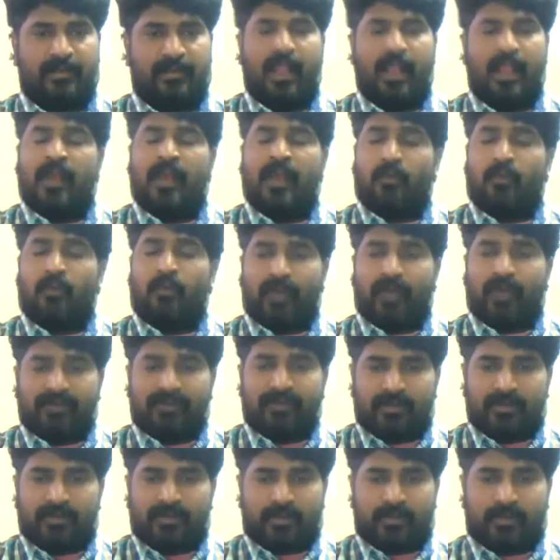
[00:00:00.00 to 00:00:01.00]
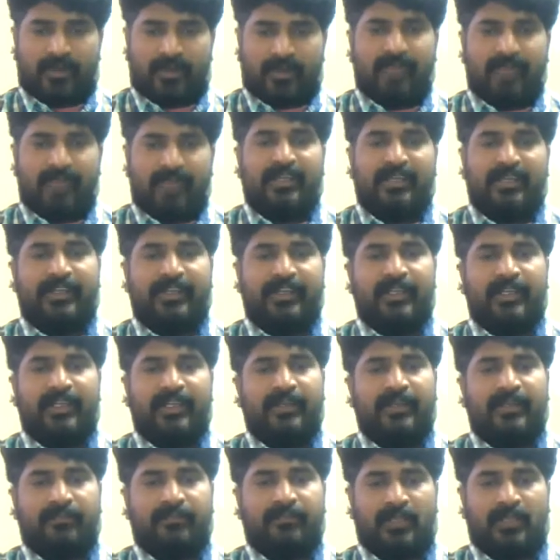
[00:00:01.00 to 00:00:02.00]
One of the primary
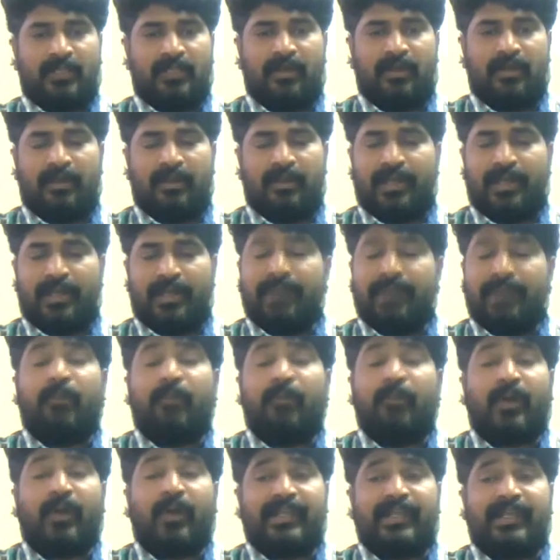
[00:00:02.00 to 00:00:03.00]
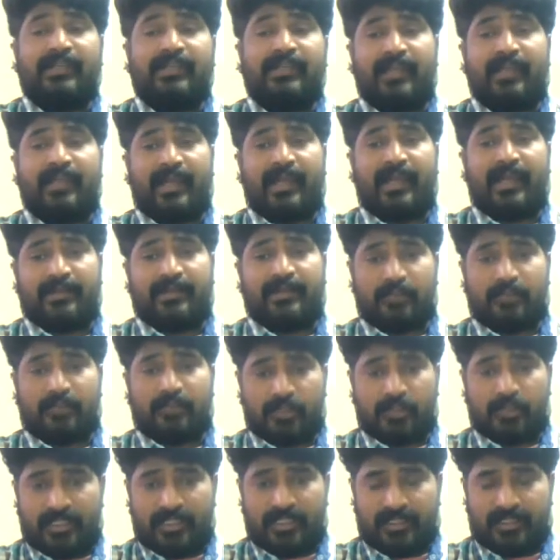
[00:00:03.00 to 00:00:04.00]
important
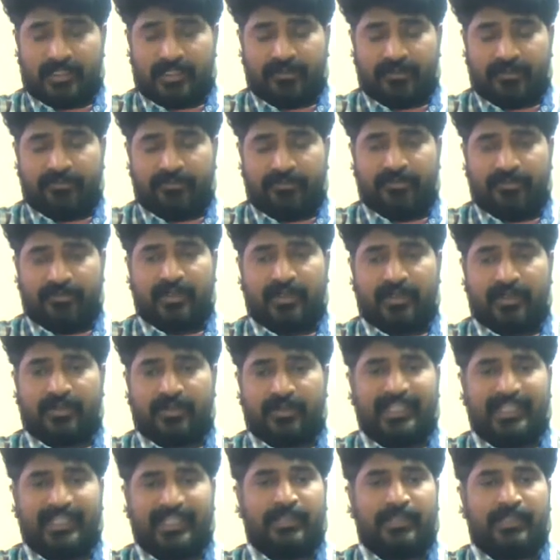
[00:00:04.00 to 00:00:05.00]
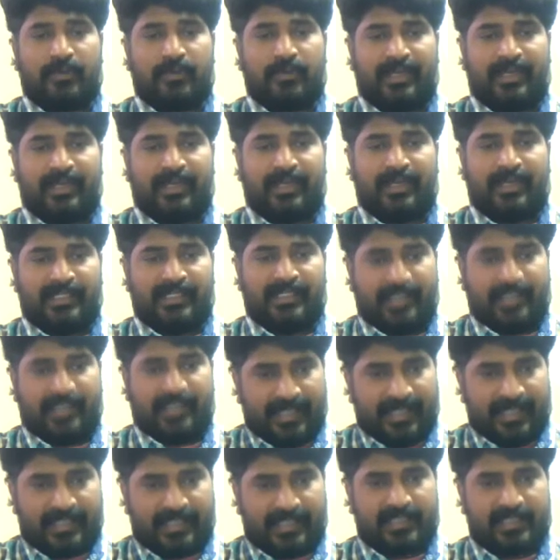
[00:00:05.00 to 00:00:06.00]
characteristics of creative writing
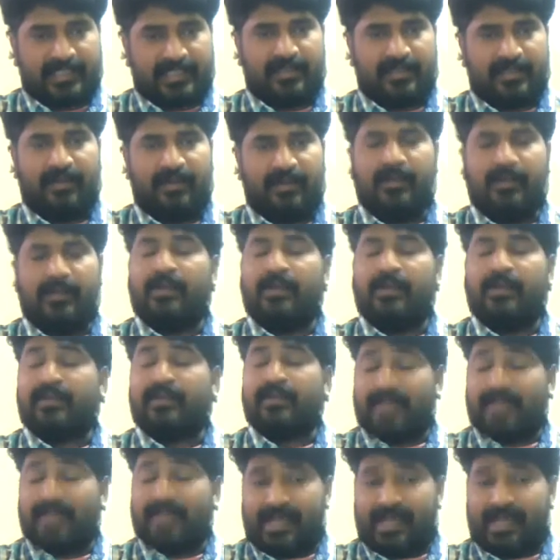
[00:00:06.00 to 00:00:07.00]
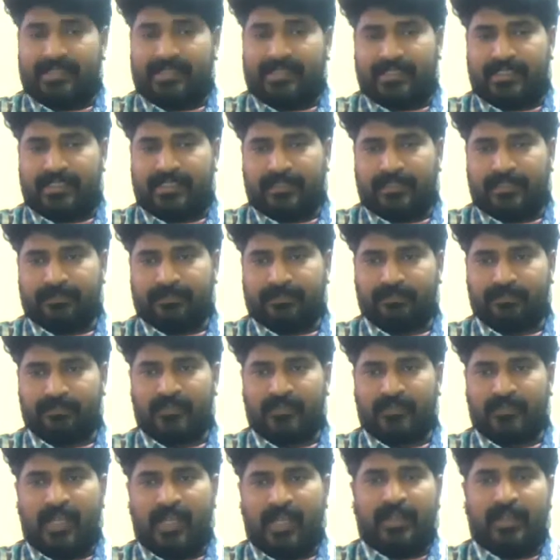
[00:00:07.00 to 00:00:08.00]
is clarity.
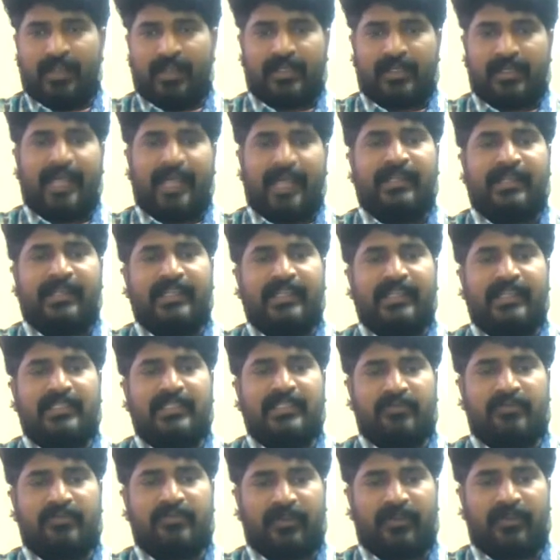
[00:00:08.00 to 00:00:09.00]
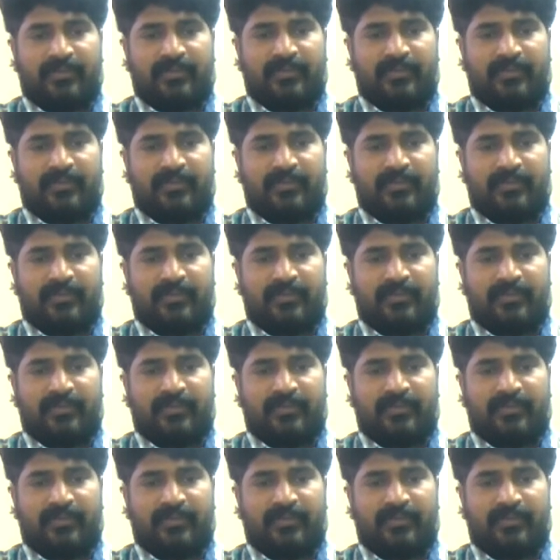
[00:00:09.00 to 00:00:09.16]
Clarity is one of the